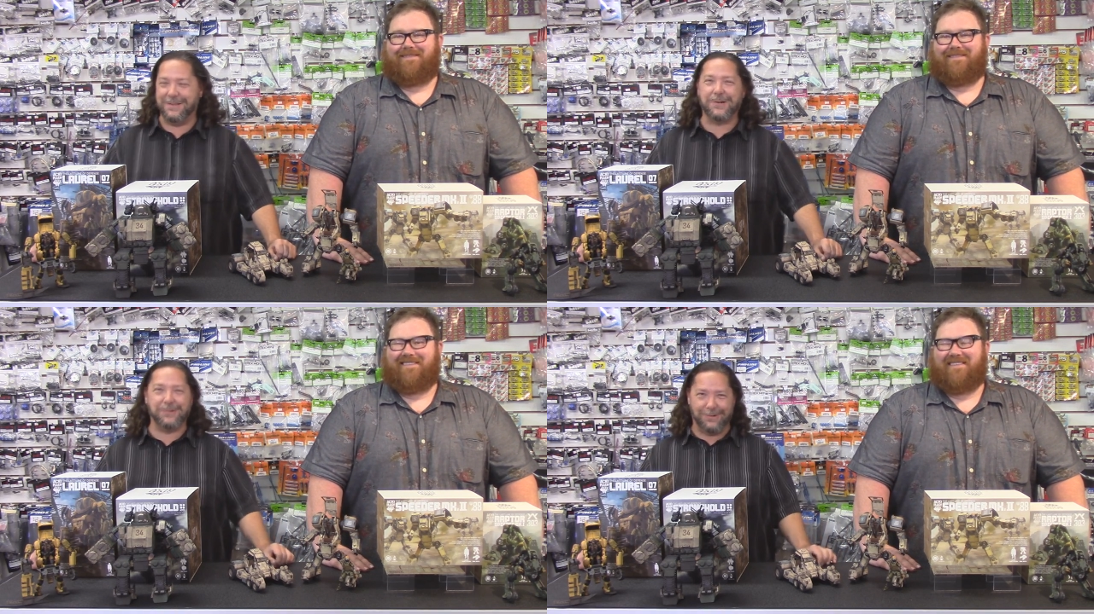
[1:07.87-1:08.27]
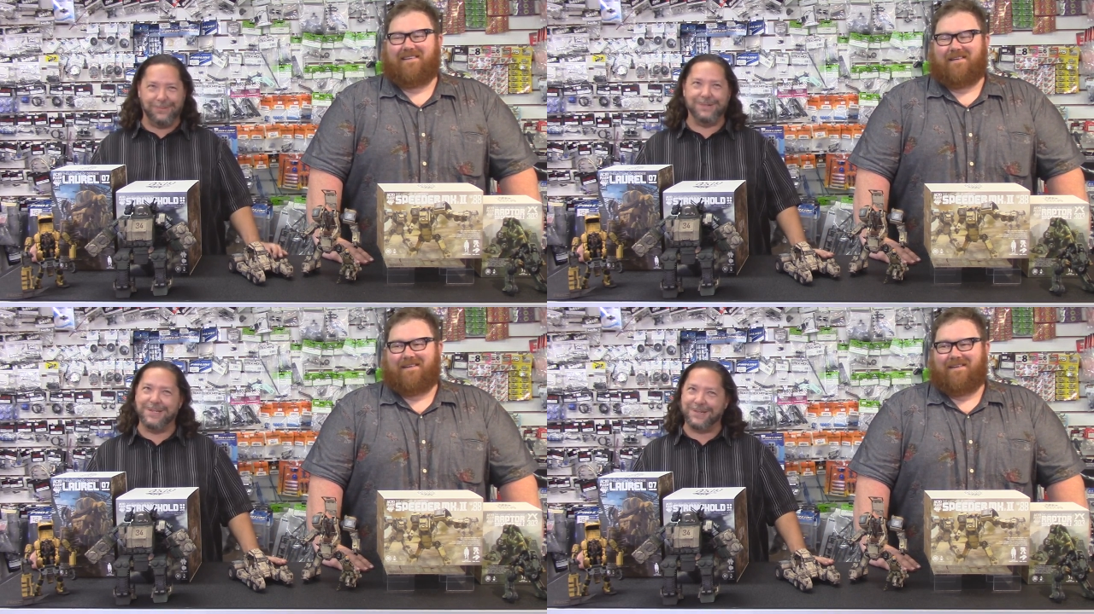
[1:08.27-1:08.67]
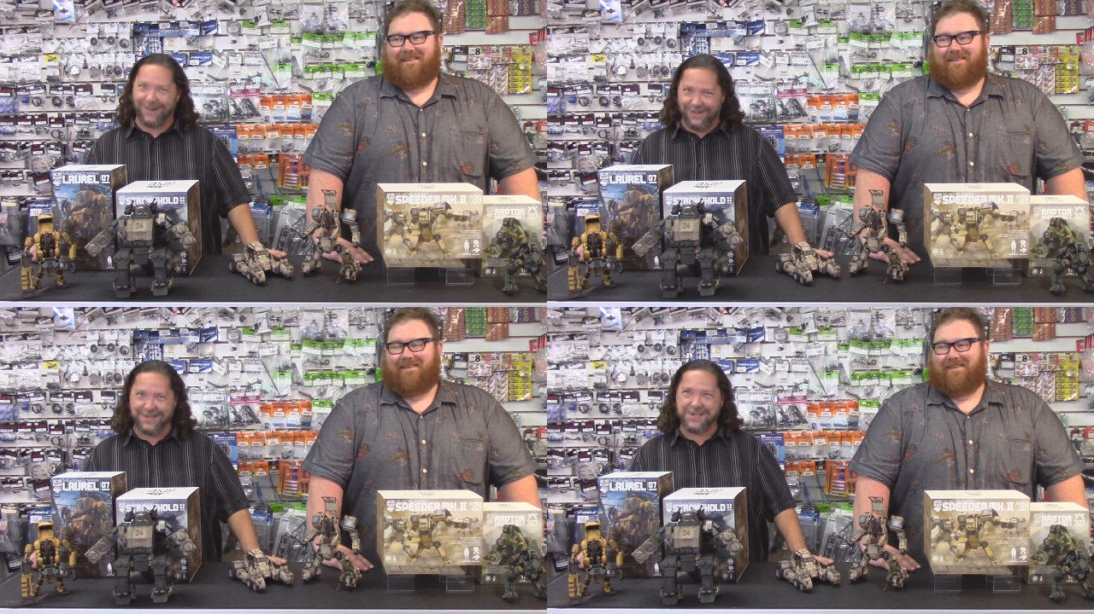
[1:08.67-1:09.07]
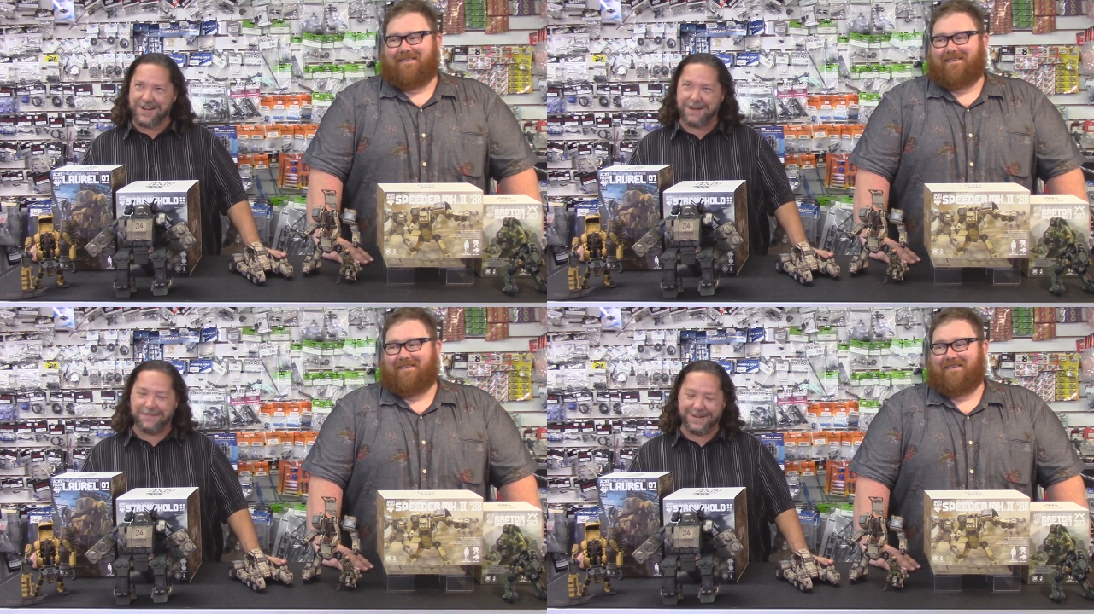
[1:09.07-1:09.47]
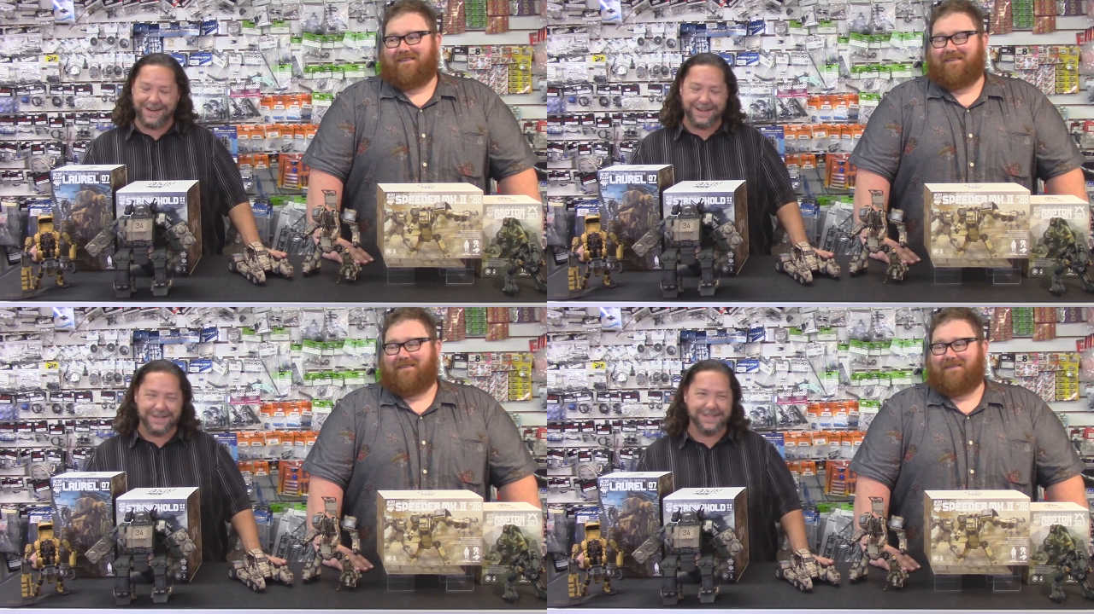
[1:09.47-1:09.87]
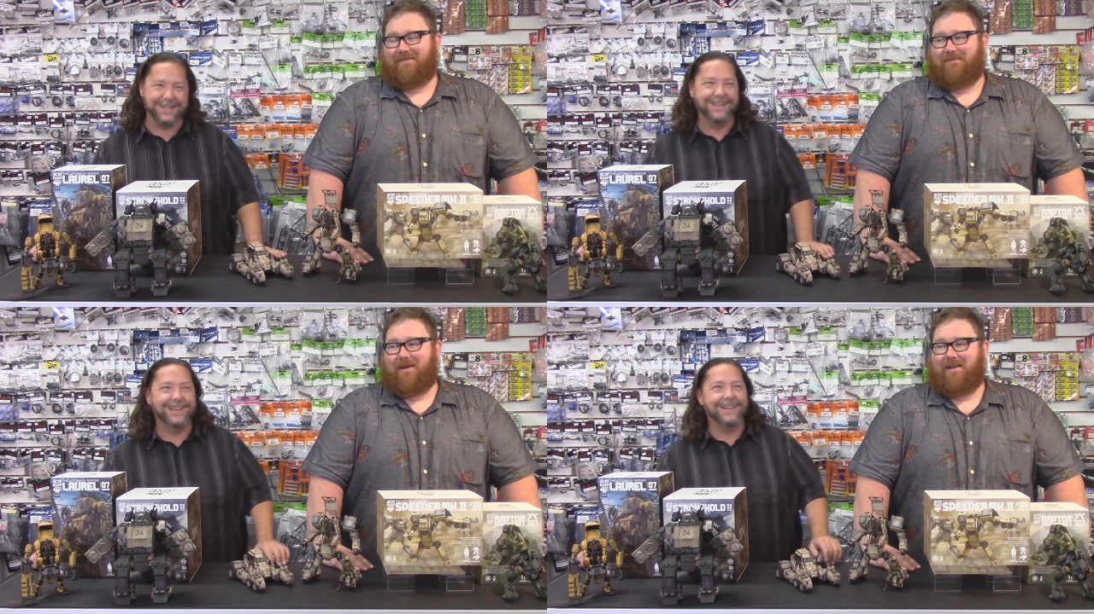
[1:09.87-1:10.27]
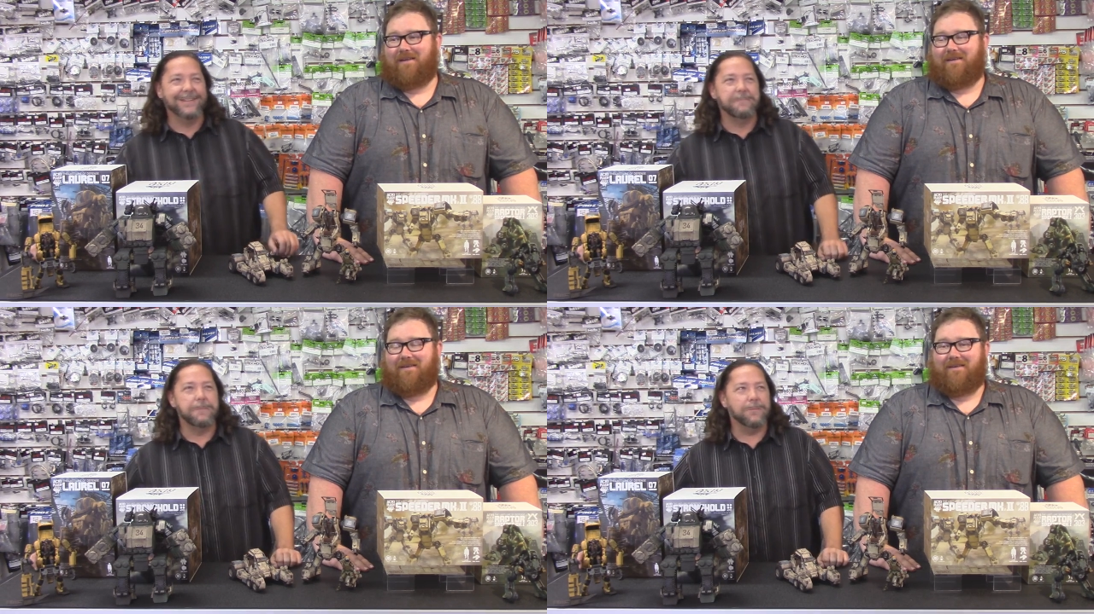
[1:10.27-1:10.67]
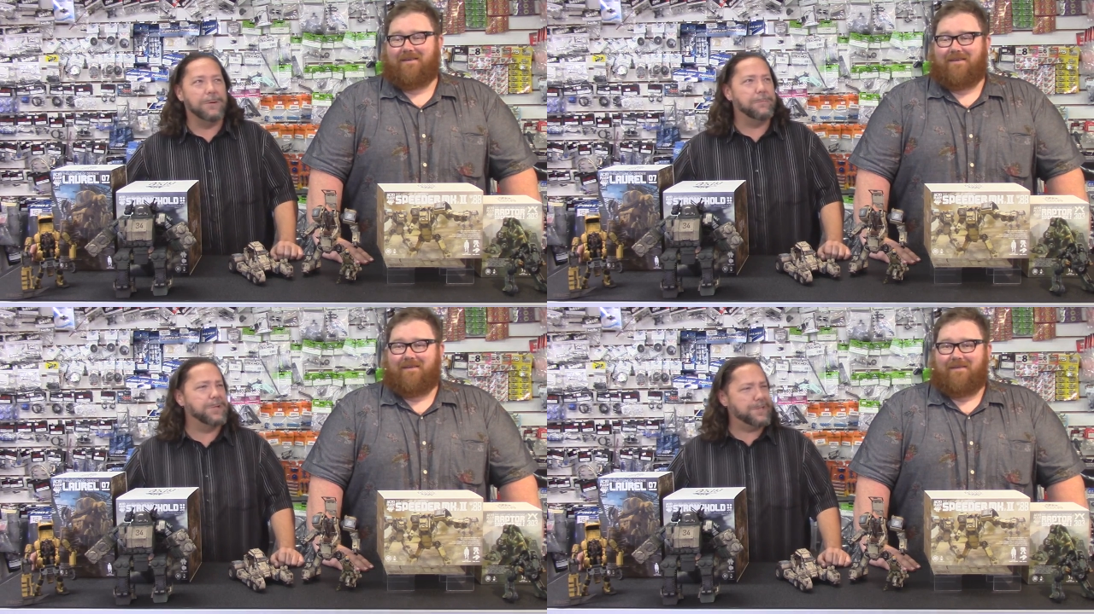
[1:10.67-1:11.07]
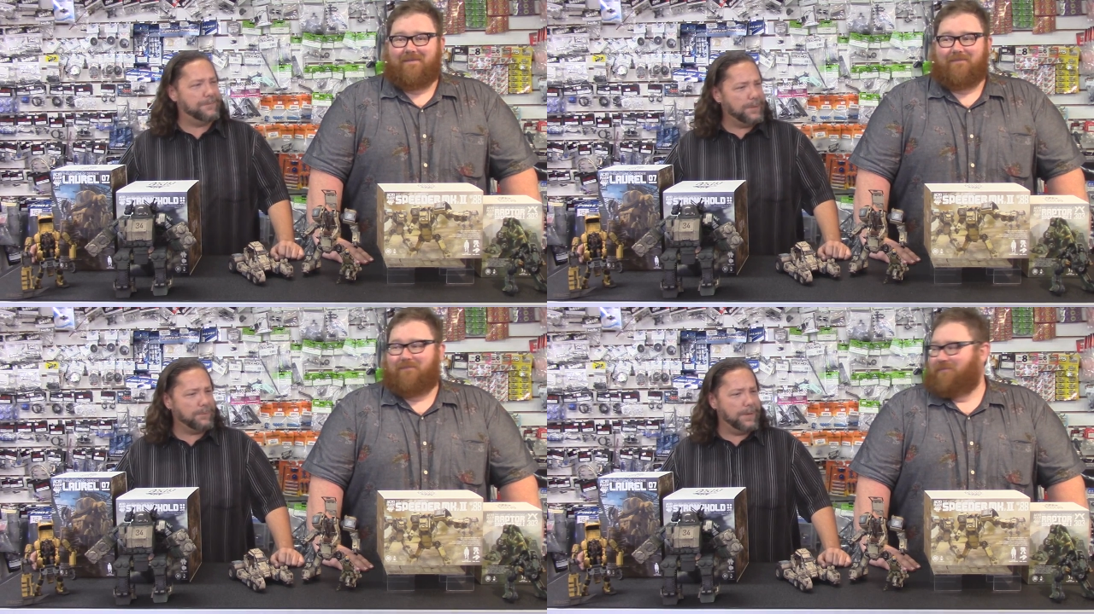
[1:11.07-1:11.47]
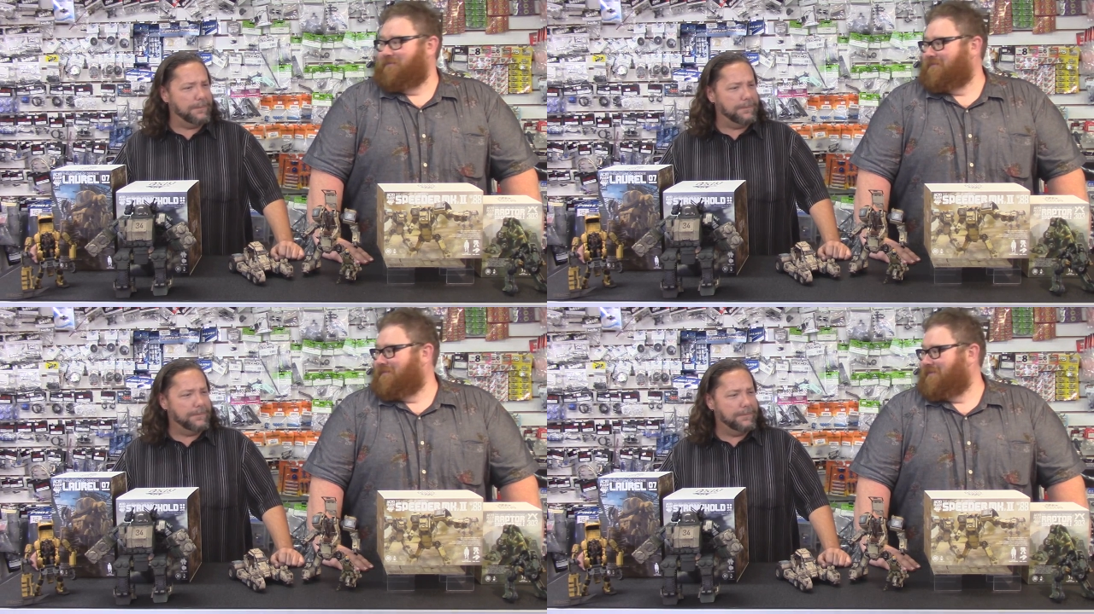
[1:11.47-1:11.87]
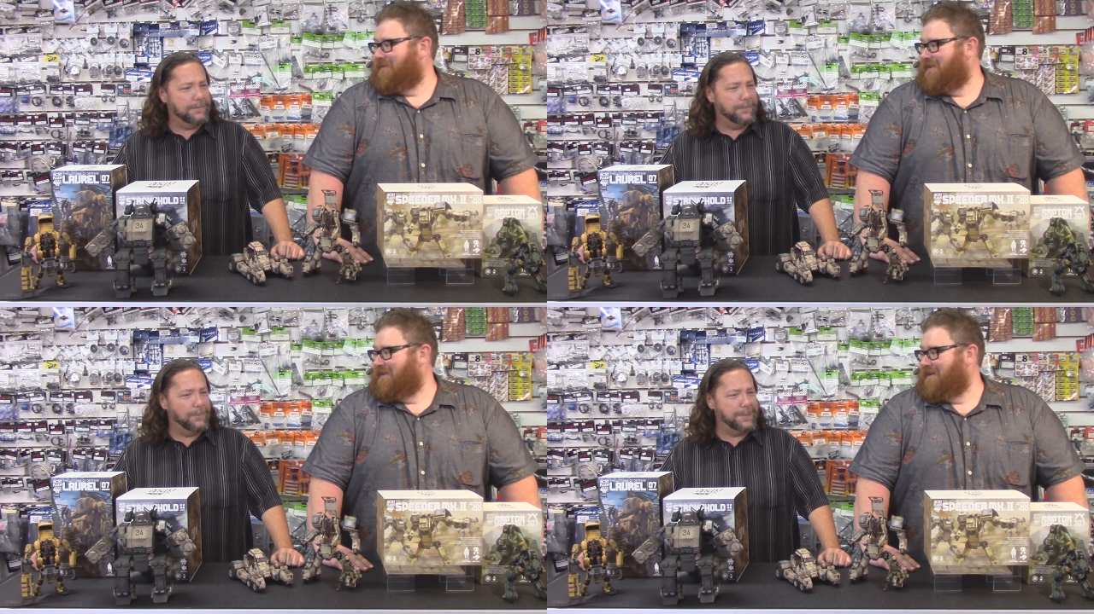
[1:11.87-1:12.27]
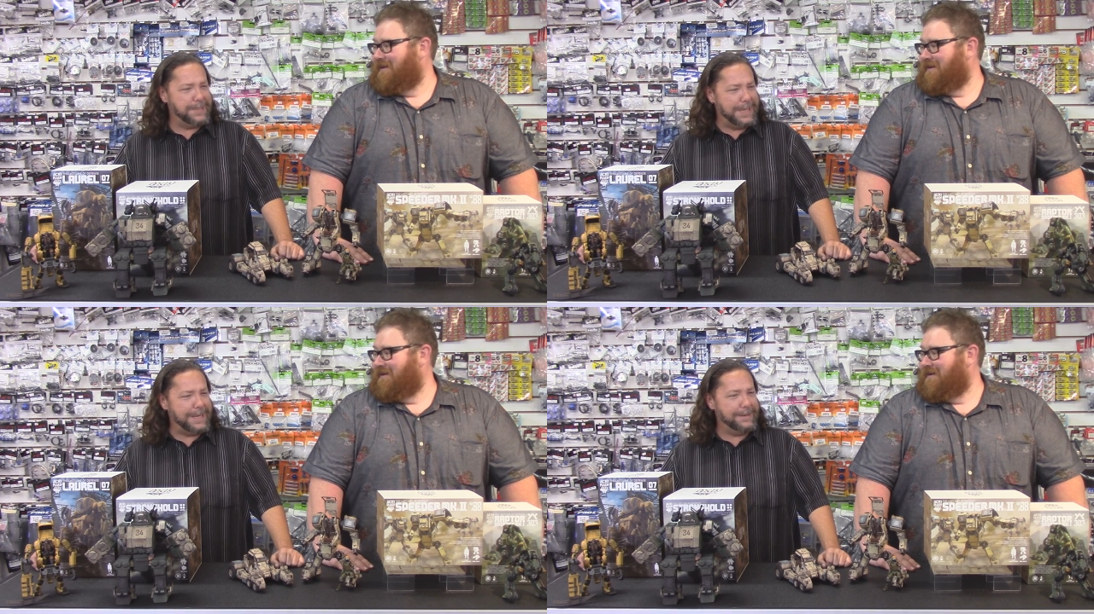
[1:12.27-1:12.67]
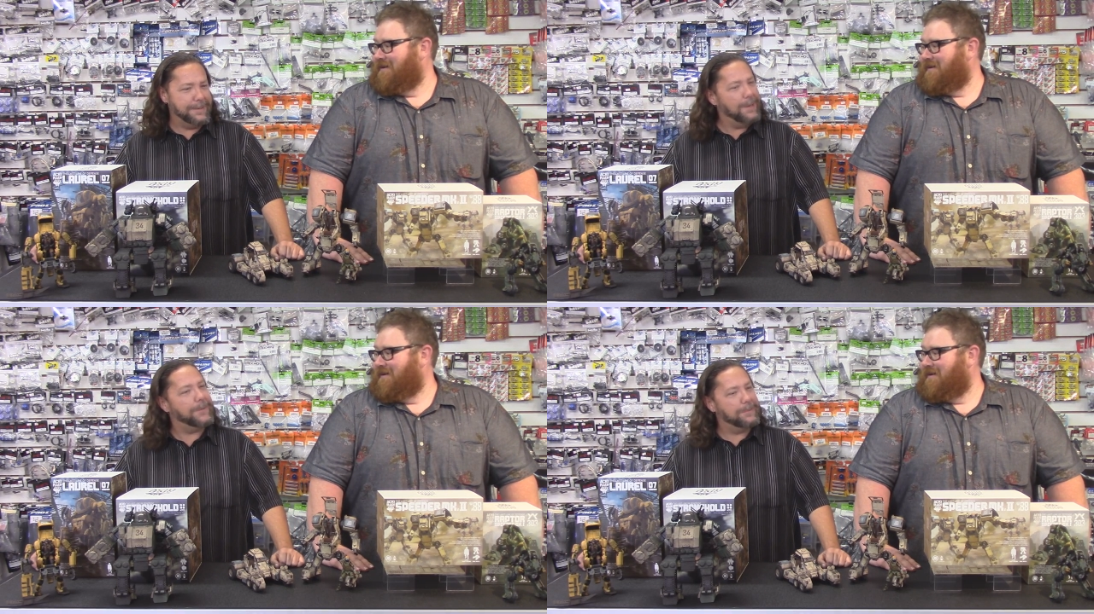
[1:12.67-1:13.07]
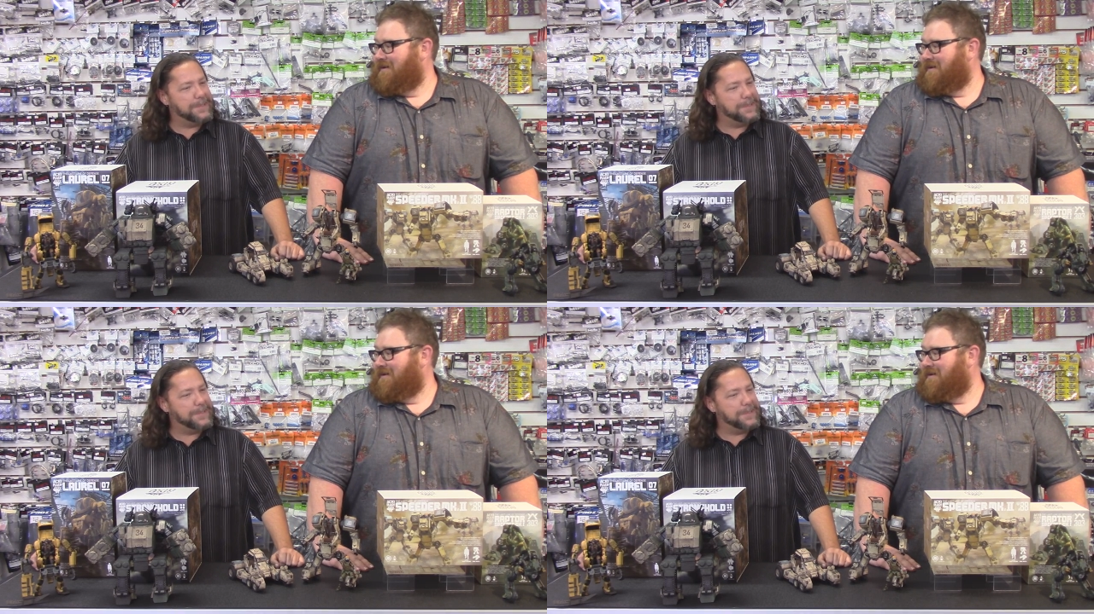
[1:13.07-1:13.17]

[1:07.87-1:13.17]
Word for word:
Speaker 1: the cool ones are always Japanese. Right. Well, Pacific Rim. Was that a, no? That